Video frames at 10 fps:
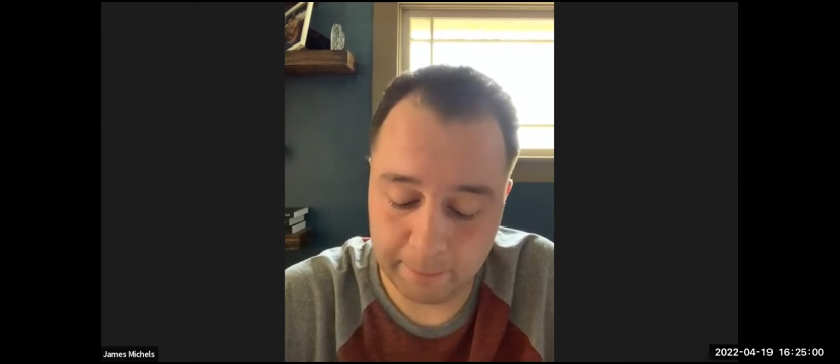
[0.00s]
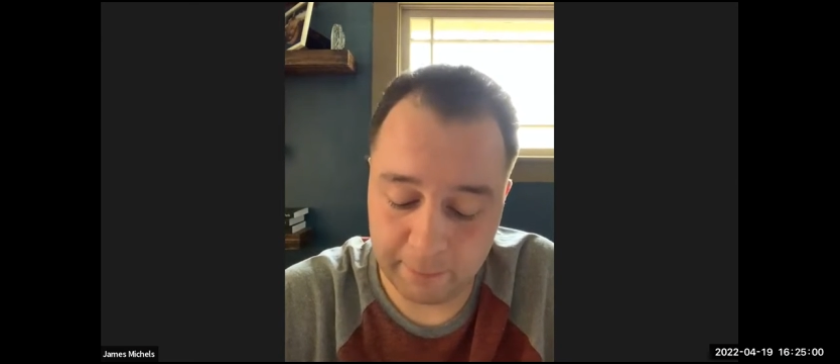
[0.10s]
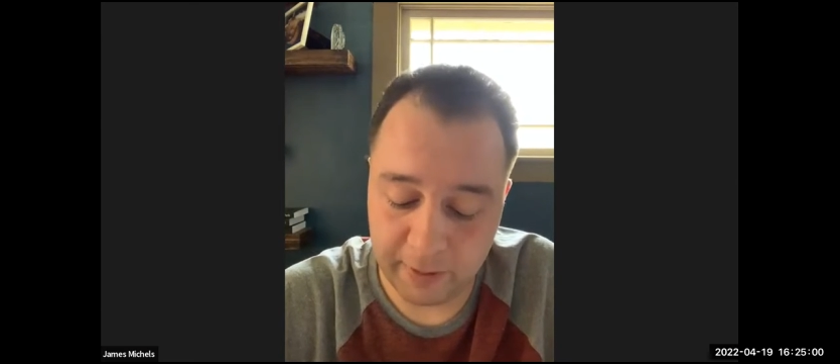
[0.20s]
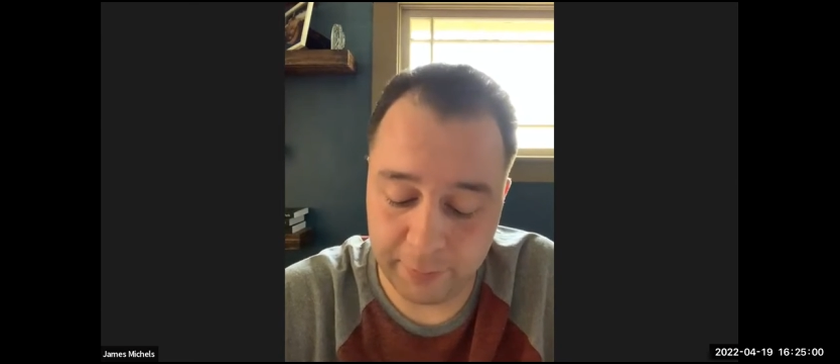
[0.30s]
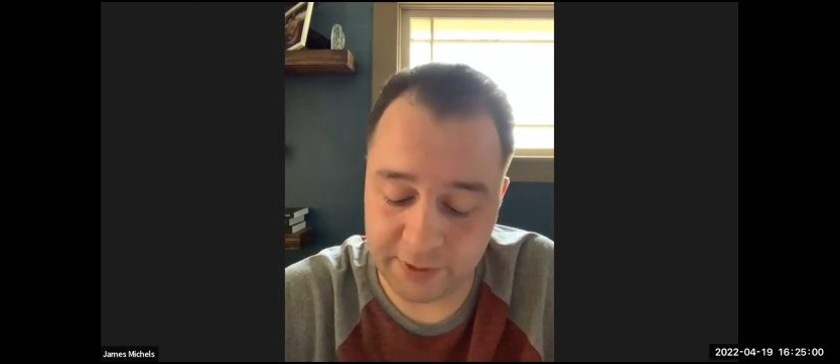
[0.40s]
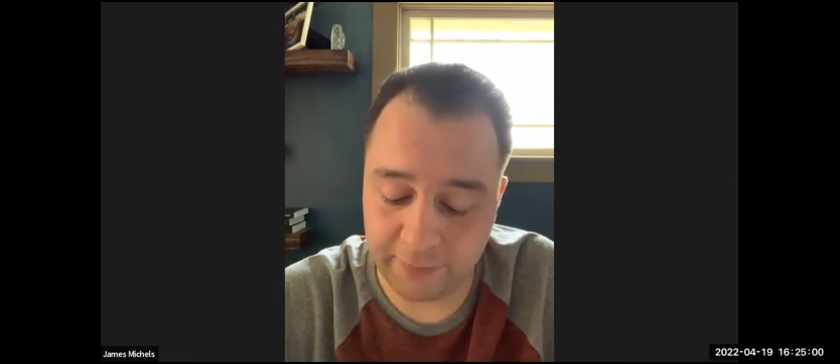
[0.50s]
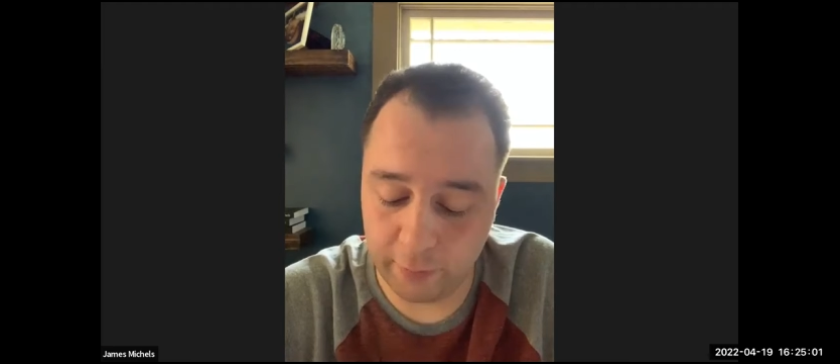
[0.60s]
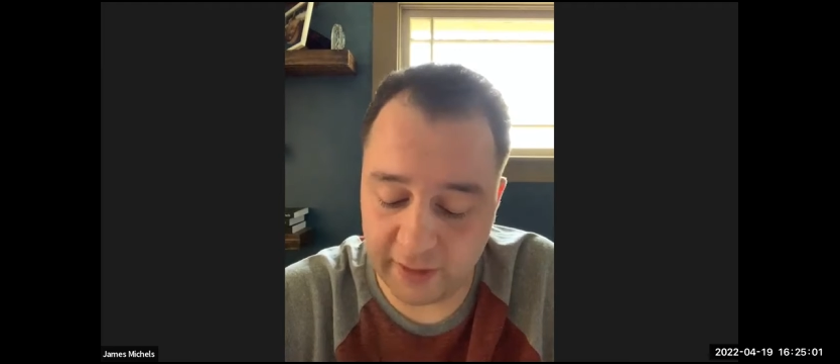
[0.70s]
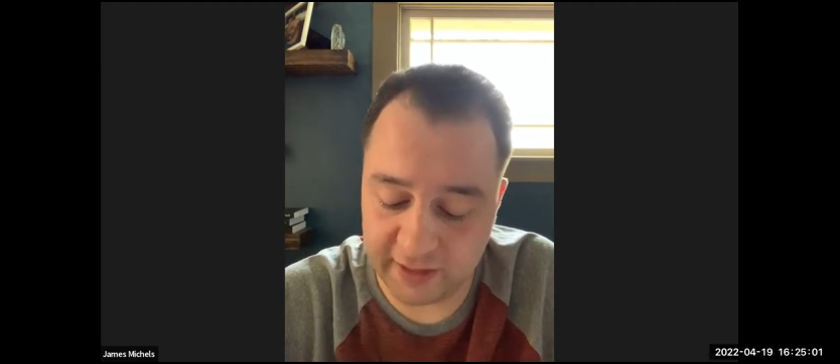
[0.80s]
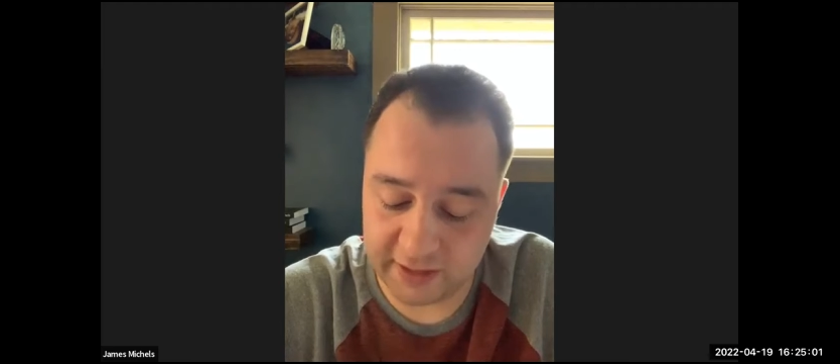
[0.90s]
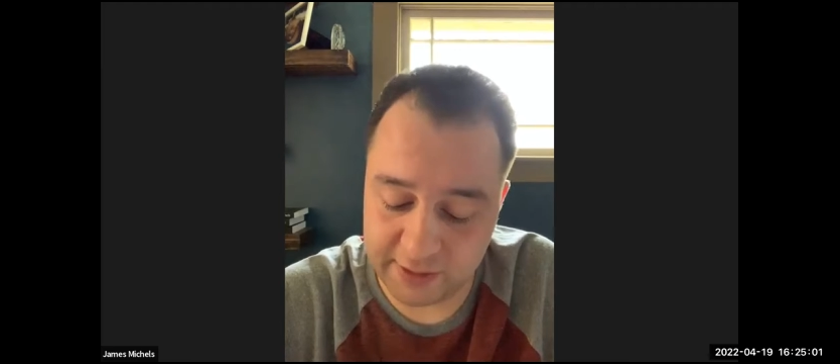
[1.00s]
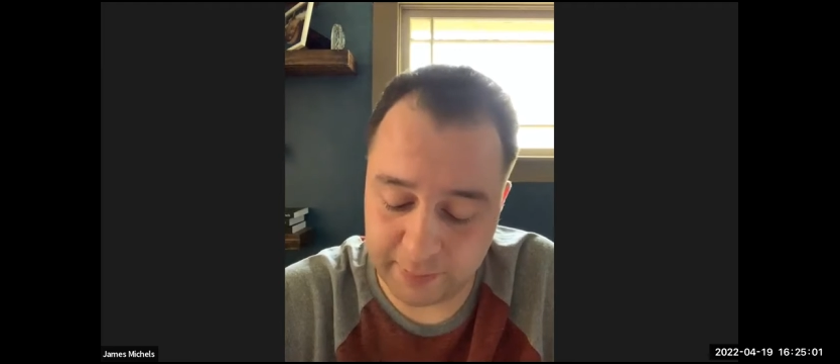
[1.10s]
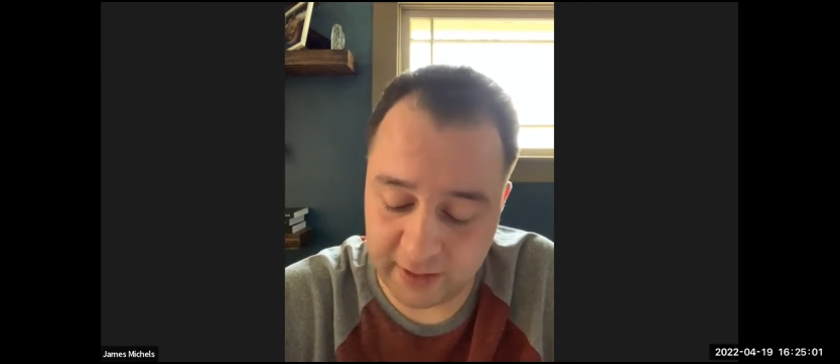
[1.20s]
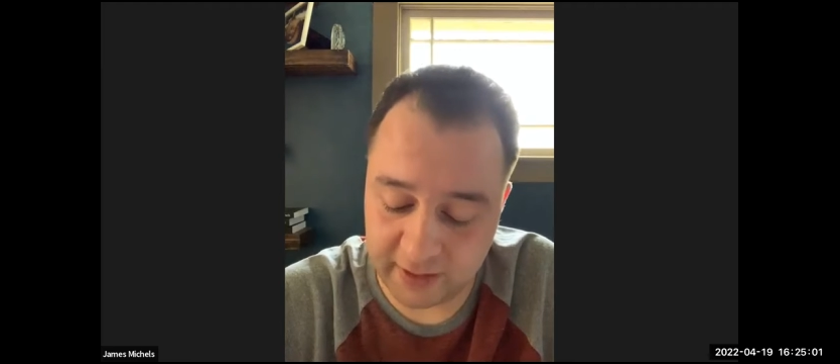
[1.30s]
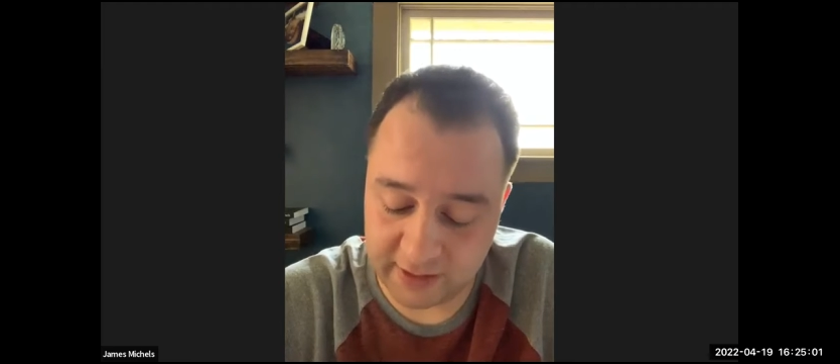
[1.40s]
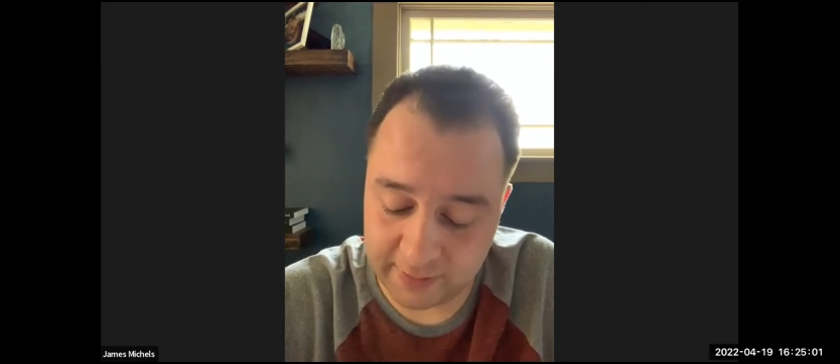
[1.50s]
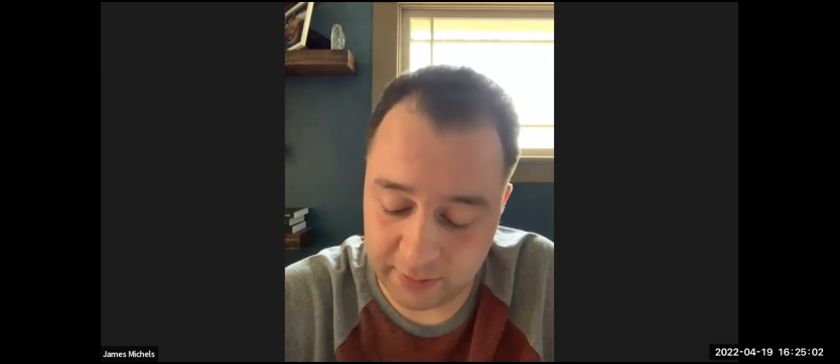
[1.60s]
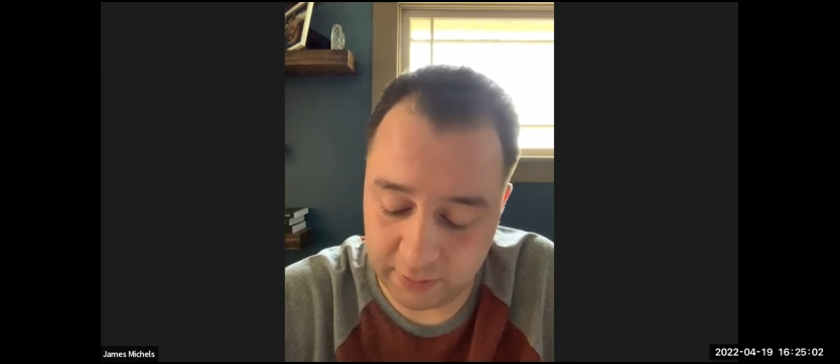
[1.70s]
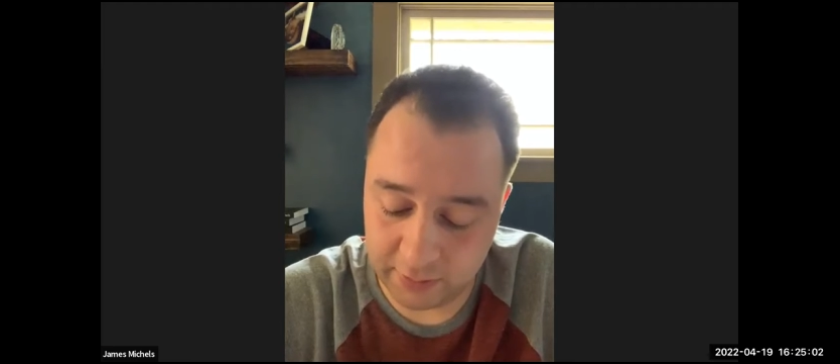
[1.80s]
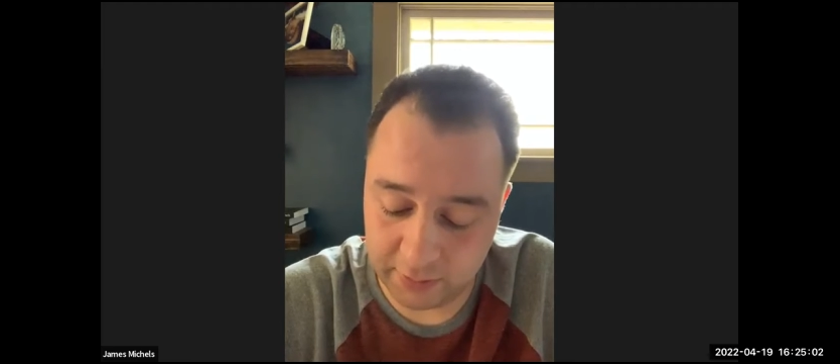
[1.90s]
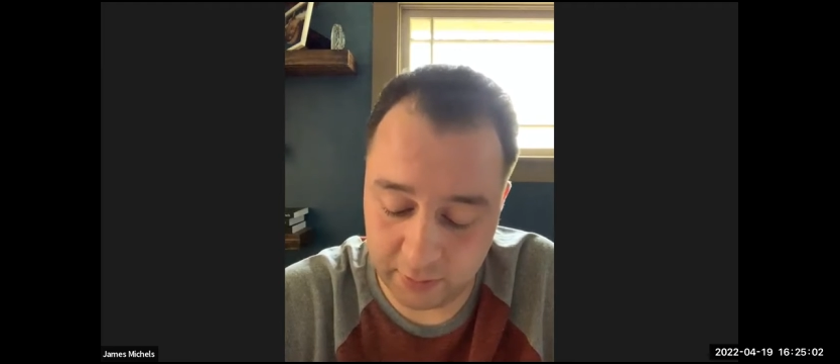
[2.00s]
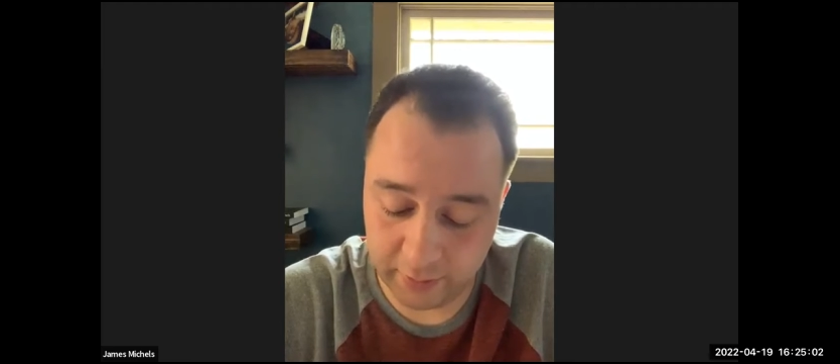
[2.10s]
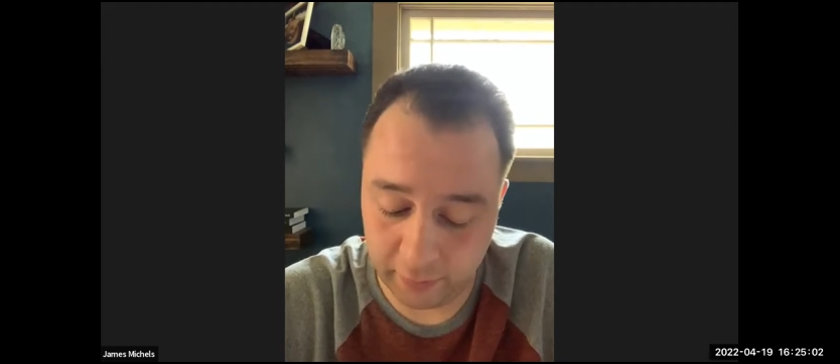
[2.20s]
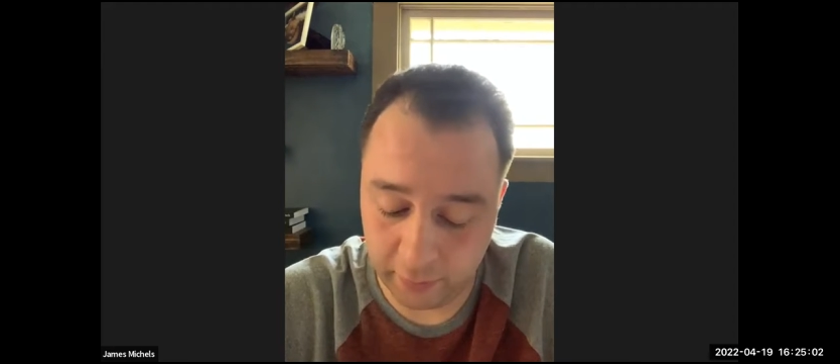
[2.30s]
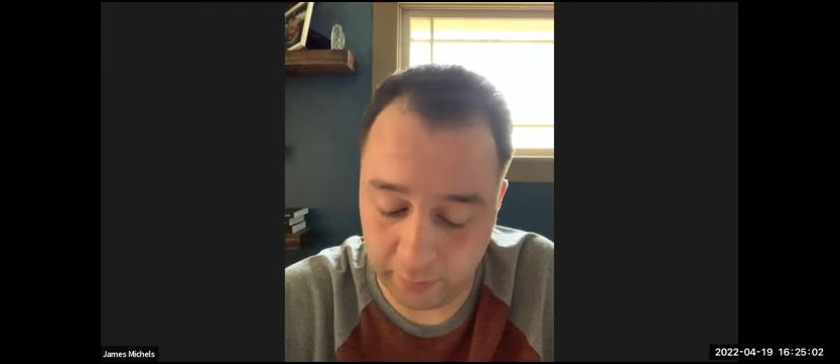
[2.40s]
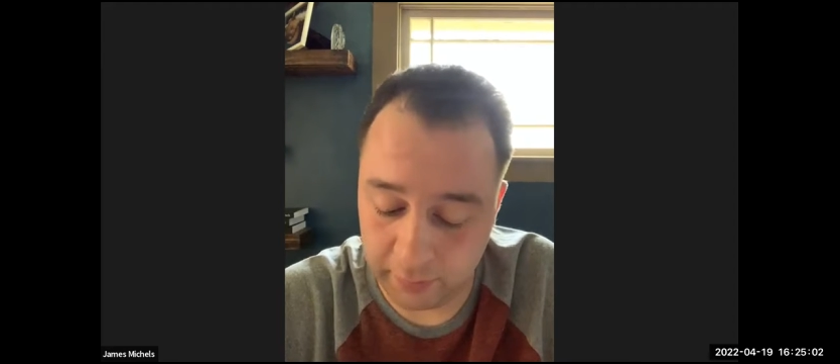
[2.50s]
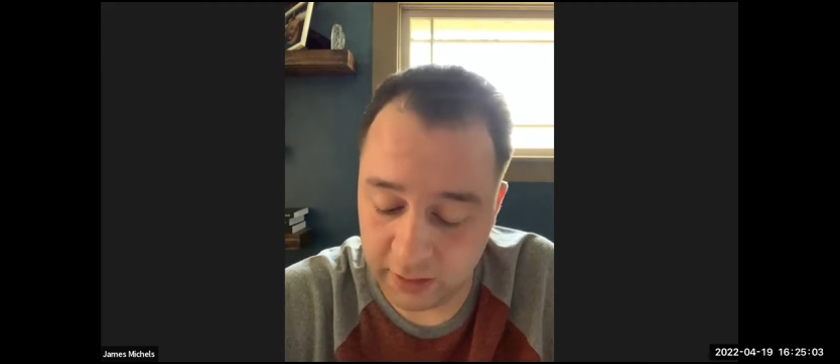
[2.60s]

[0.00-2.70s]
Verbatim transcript: He put his phone back in his pocket and stepped into the living room.